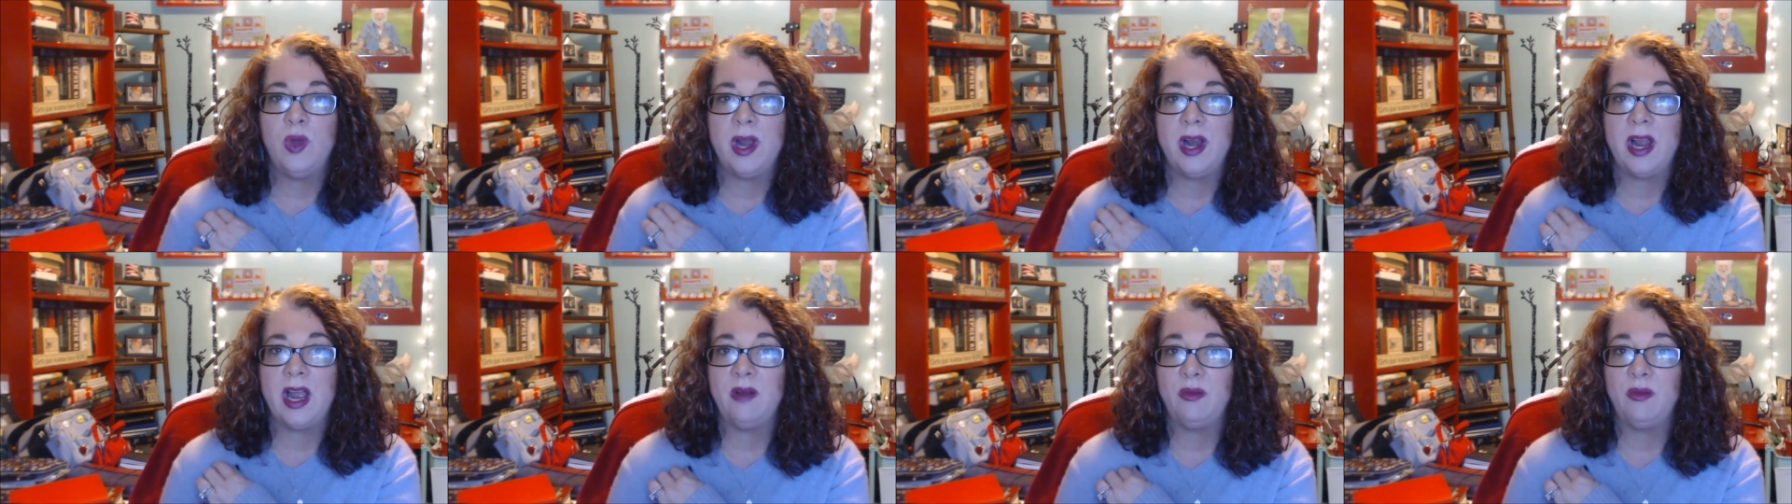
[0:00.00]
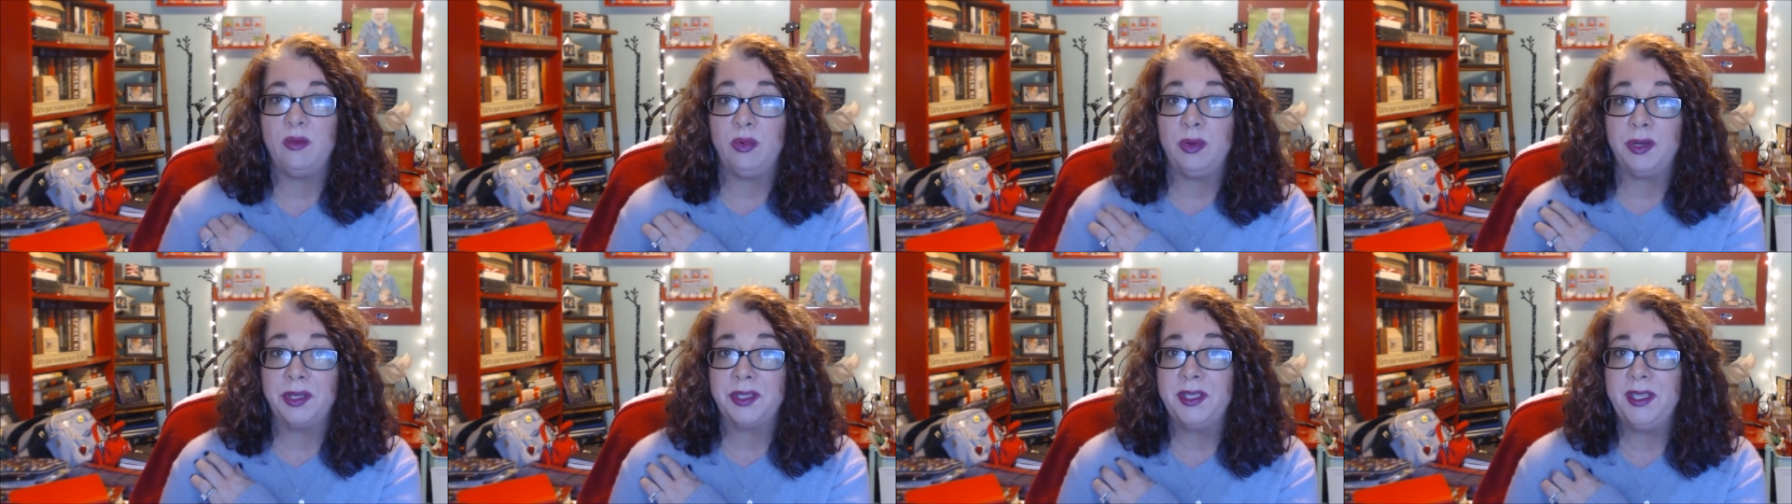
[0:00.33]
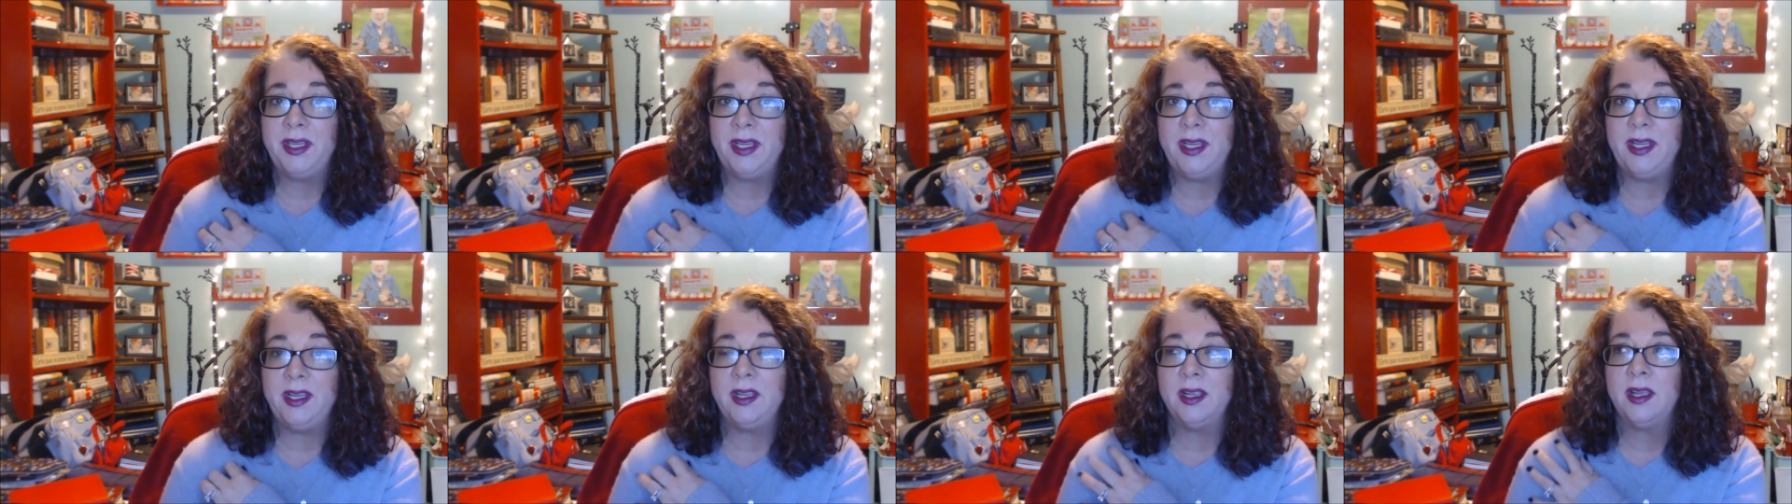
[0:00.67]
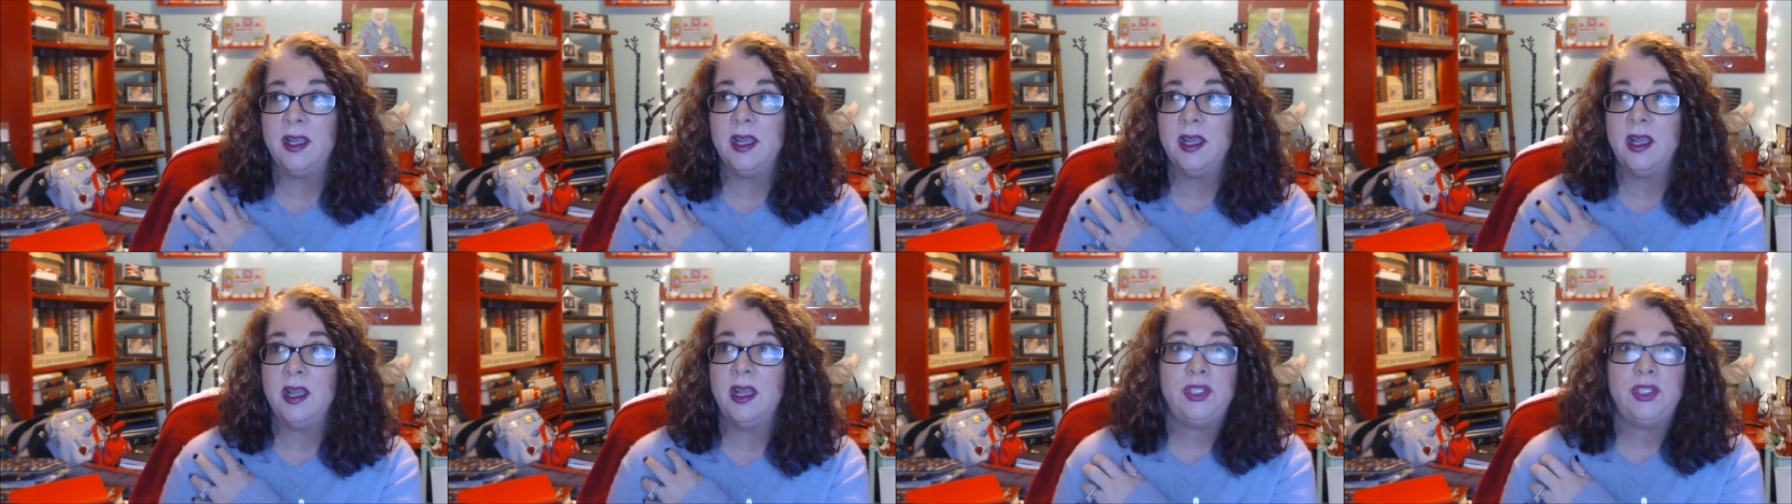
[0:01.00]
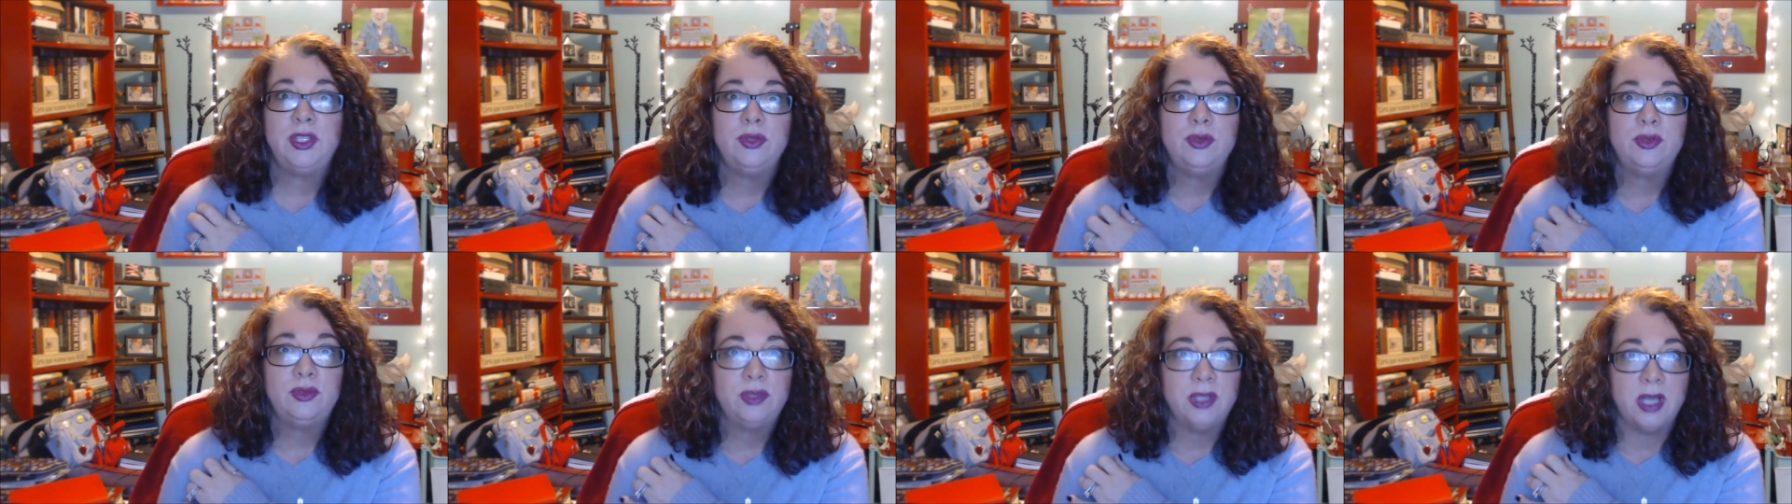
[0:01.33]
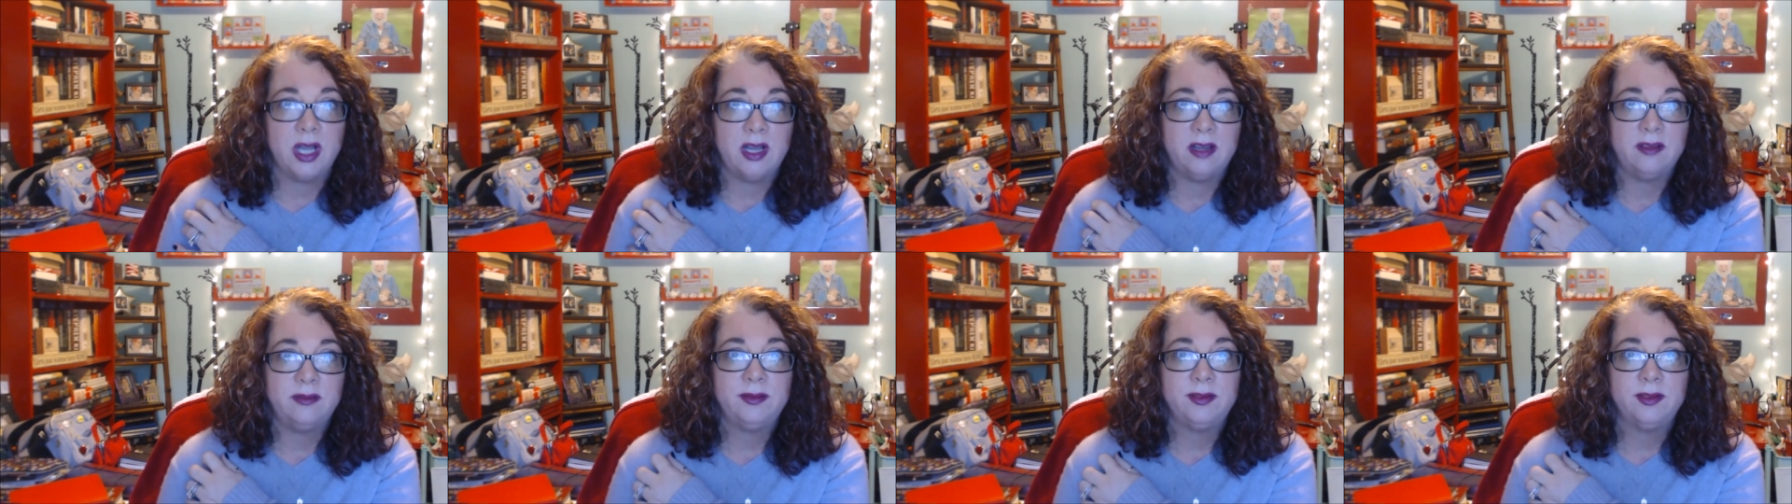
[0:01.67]
what I really do
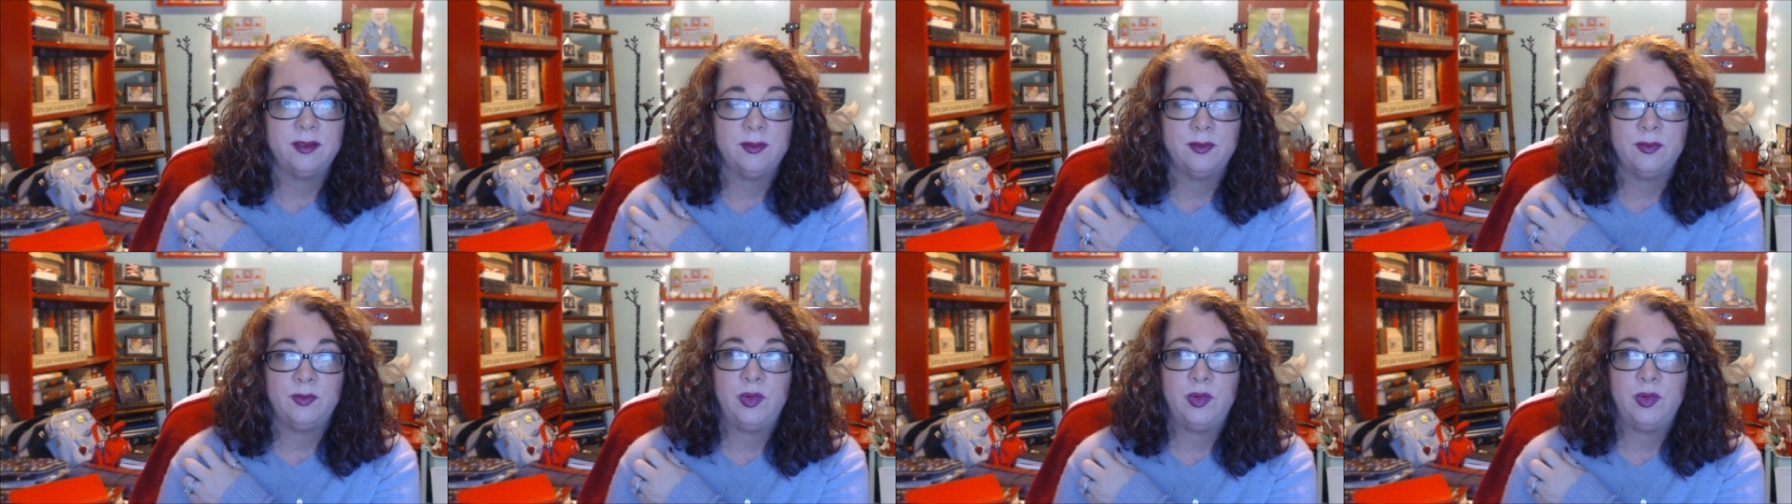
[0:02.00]
love,